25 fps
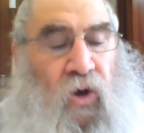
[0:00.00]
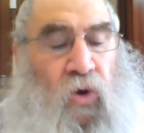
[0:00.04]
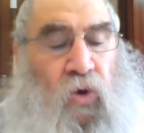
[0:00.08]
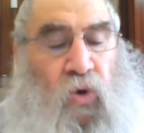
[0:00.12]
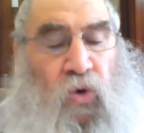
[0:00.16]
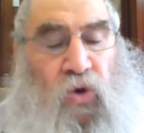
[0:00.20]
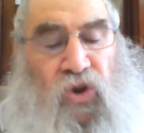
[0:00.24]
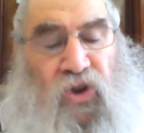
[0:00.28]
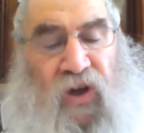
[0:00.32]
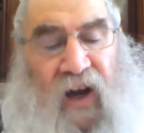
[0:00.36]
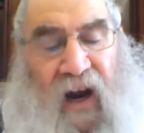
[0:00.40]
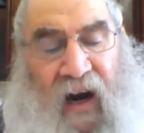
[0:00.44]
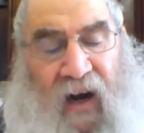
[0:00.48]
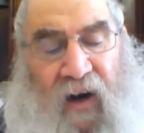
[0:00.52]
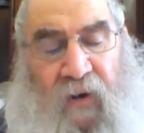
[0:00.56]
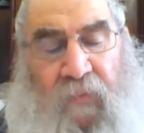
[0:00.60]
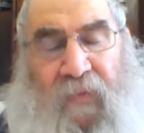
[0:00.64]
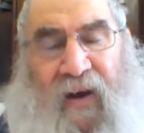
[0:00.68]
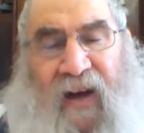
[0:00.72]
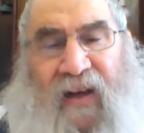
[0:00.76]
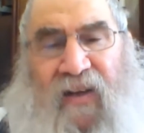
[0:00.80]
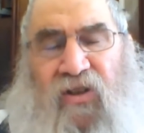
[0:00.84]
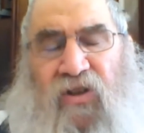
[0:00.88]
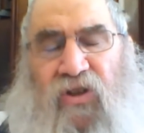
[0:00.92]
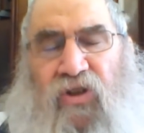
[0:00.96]
Ushar
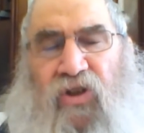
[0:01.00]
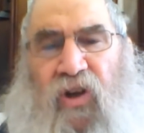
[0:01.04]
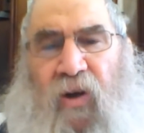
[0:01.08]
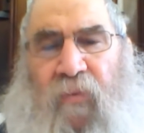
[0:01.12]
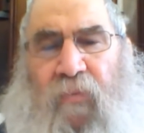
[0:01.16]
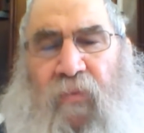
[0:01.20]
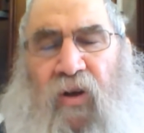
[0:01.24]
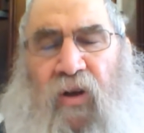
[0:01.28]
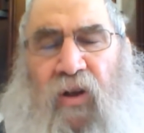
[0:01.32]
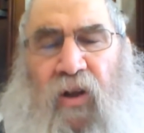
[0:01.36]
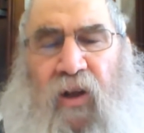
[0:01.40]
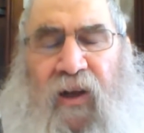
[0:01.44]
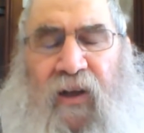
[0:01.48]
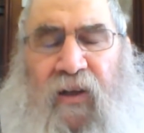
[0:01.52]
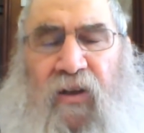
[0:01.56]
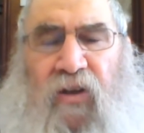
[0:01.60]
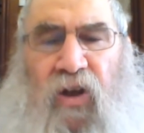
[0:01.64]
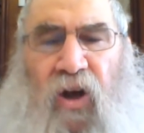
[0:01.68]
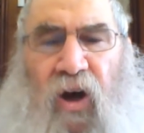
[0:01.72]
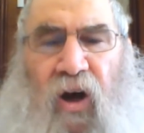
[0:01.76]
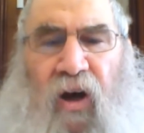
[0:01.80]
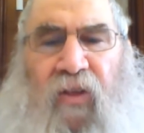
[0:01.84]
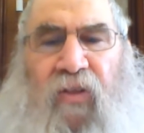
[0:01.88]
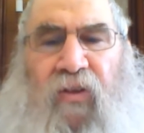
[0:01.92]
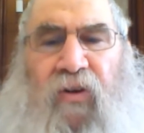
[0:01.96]
Maisa Somachle, and
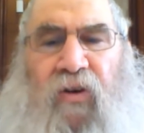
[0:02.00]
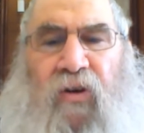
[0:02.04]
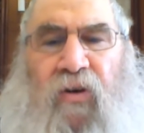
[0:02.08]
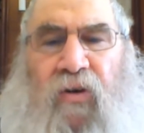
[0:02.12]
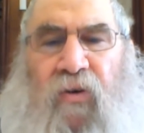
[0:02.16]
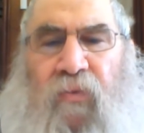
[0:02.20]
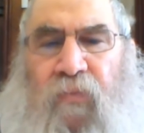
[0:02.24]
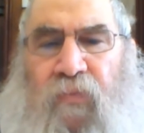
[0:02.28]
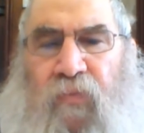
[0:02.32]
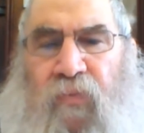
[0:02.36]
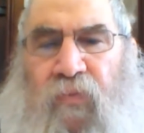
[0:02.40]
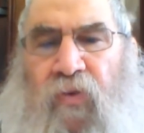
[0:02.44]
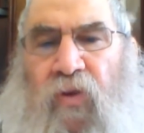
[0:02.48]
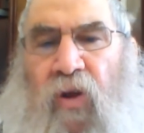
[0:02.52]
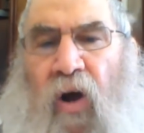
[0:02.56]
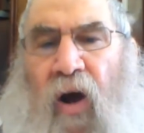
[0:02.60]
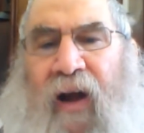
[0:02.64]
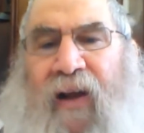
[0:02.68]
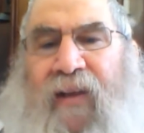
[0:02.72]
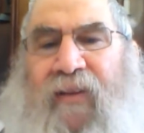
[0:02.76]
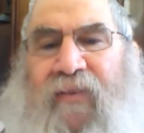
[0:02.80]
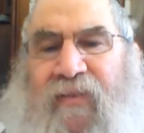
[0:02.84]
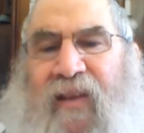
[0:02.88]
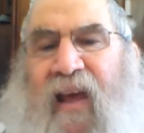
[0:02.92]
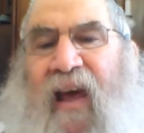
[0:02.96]
the other
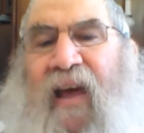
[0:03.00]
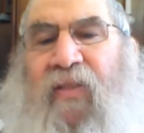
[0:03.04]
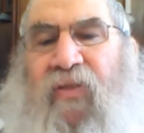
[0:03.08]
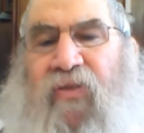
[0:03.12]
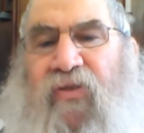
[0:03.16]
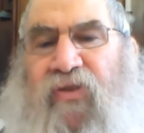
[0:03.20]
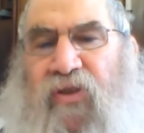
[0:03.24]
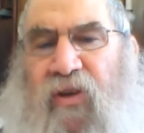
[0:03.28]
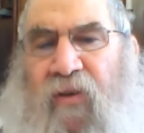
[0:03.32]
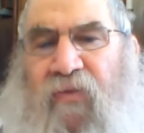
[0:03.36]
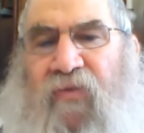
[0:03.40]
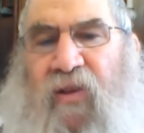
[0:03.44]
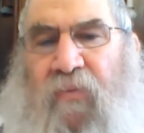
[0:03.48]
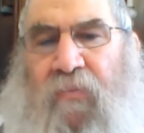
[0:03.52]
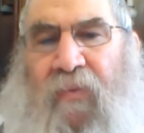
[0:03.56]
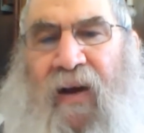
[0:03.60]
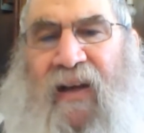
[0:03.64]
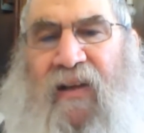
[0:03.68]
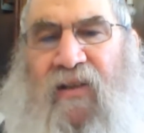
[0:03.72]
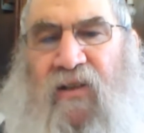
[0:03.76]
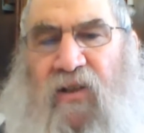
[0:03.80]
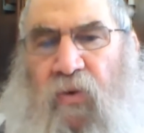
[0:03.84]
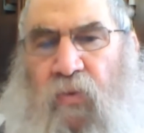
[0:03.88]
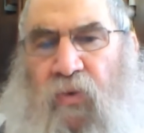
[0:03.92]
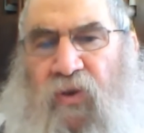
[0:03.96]
9/10 of the
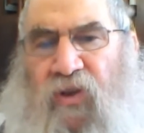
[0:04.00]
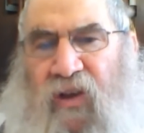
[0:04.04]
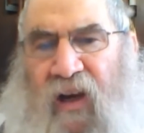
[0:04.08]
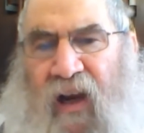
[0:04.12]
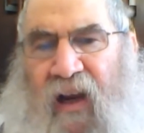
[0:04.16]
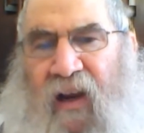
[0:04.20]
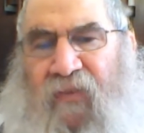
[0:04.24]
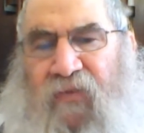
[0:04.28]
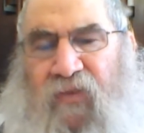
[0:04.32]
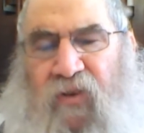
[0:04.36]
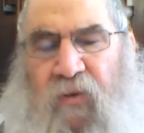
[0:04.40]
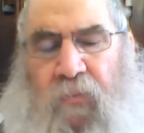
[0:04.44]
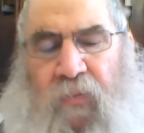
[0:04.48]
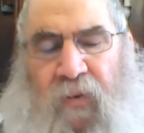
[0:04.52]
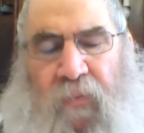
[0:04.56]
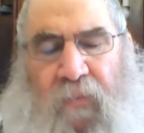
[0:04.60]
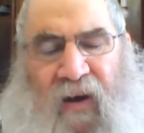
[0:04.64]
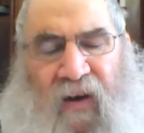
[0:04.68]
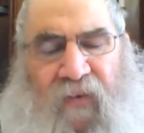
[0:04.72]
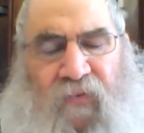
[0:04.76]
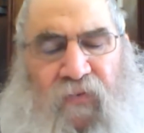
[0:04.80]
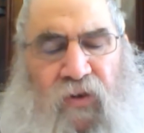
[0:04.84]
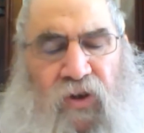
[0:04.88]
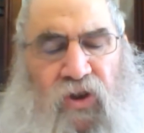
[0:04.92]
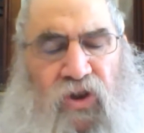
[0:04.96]
Maisa, which I have to be
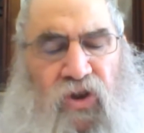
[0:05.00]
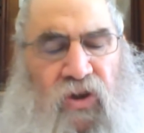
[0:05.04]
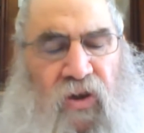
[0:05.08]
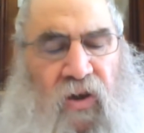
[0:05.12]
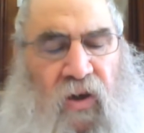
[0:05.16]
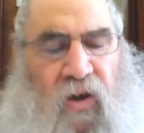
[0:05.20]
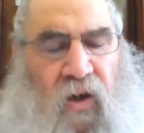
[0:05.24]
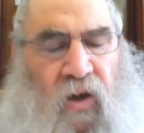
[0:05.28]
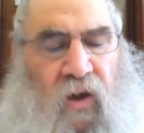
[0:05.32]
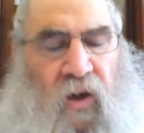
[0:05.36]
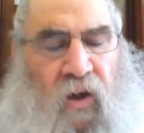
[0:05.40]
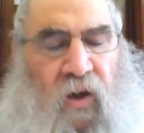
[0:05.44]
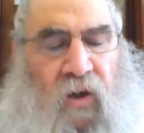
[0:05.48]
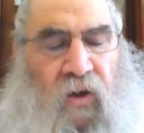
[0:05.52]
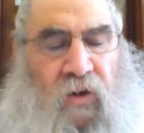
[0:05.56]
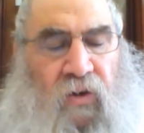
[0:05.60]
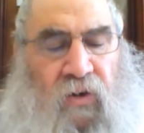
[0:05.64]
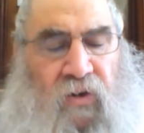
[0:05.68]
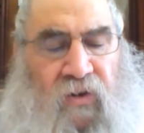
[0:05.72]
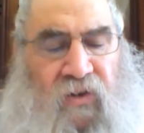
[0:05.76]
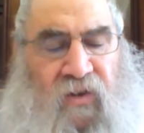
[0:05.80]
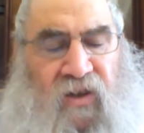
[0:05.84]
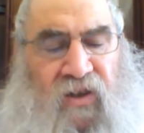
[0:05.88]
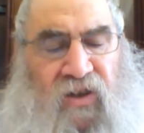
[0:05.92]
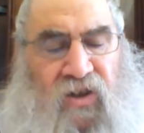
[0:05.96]
Mafresh.
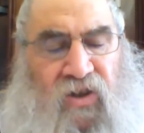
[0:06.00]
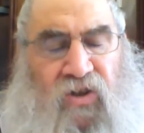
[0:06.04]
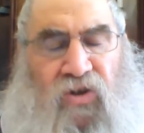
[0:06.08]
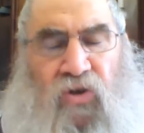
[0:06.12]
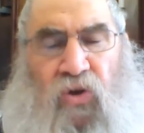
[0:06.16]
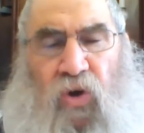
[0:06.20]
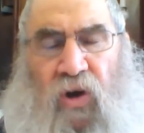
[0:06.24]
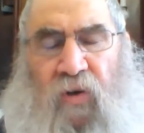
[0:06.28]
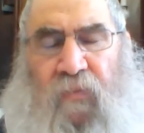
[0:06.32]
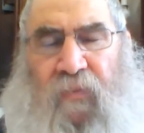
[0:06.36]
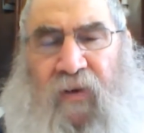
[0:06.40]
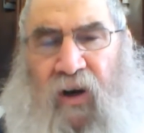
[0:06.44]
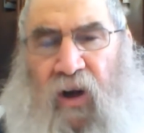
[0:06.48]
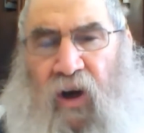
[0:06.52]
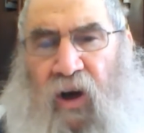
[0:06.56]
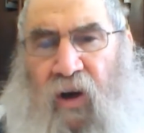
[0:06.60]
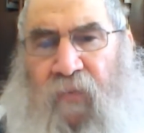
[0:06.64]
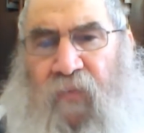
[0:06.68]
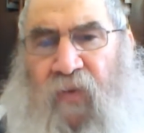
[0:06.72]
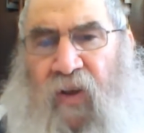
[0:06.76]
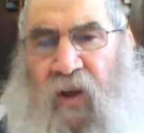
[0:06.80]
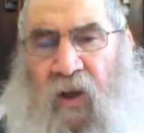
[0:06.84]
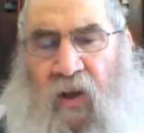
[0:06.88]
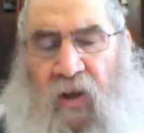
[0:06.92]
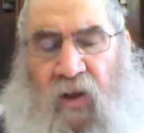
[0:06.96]
Whereas this is talking about
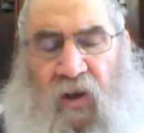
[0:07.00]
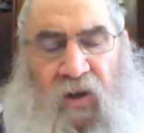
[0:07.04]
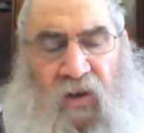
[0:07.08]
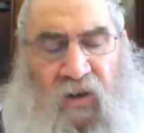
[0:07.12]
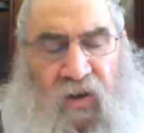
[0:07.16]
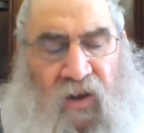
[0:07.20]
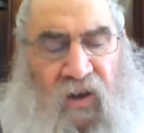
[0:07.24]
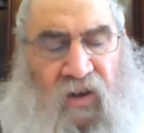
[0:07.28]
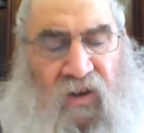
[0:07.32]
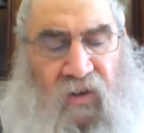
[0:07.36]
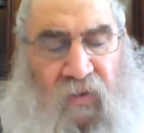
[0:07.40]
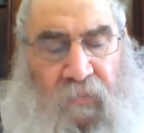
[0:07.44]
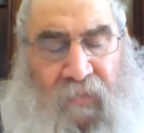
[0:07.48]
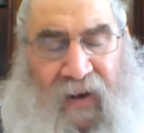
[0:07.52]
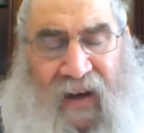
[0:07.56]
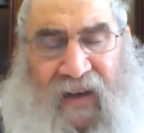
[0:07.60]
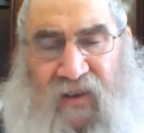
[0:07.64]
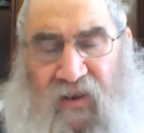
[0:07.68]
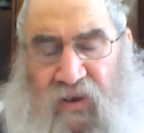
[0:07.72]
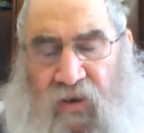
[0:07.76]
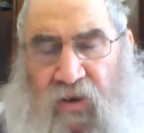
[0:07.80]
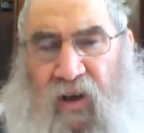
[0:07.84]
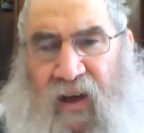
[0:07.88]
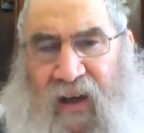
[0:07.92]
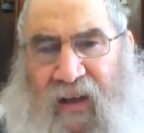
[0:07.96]
a
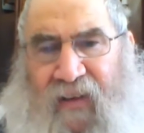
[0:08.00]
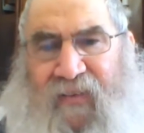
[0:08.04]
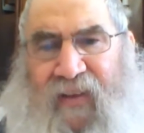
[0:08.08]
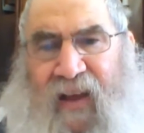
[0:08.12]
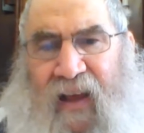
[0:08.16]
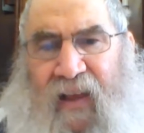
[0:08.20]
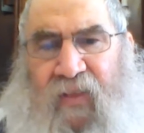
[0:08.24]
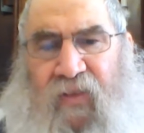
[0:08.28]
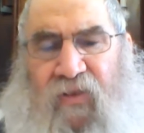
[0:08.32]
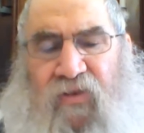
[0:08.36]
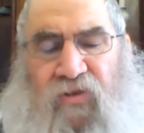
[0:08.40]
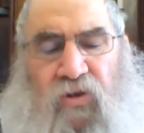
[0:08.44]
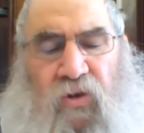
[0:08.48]
Maisa the Chatenth.